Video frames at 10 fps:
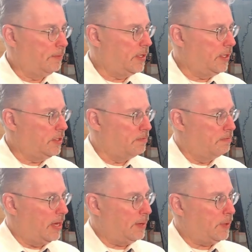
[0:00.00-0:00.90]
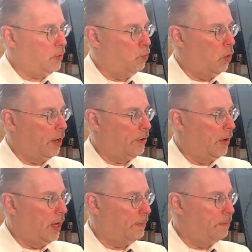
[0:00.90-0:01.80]
of these maybe
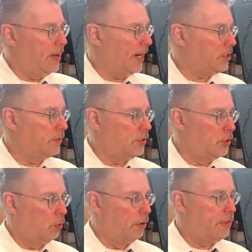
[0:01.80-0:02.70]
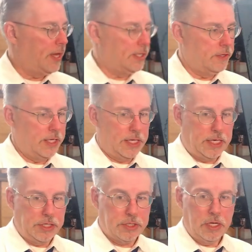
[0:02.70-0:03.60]
wander up back to the north and to the
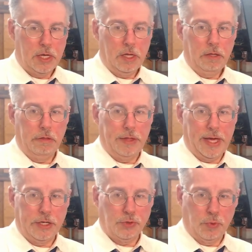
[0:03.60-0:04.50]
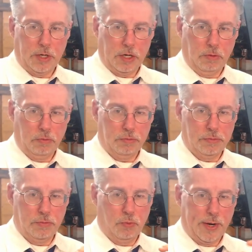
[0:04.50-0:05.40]
east. That is where
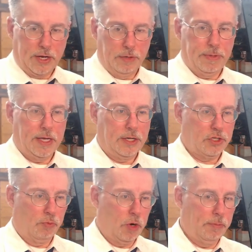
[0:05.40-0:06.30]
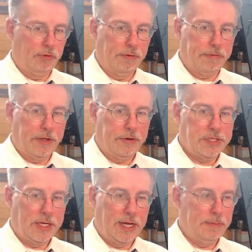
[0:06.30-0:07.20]
we could be getting some rumbles of thunder
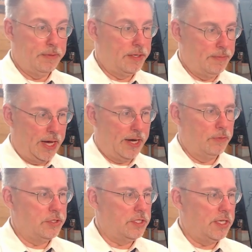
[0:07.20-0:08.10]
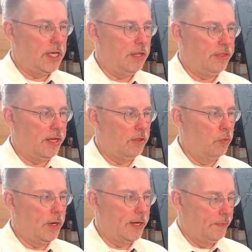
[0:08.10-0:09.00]
tonight, but I don't see anything in
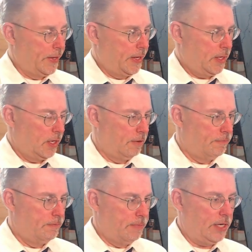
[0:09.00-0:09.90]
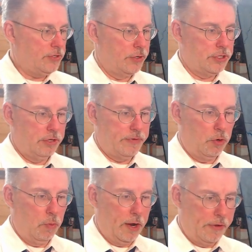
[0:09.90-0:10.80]
the way of major
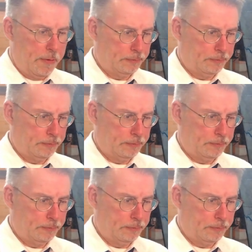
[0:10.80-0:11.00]
severe weather.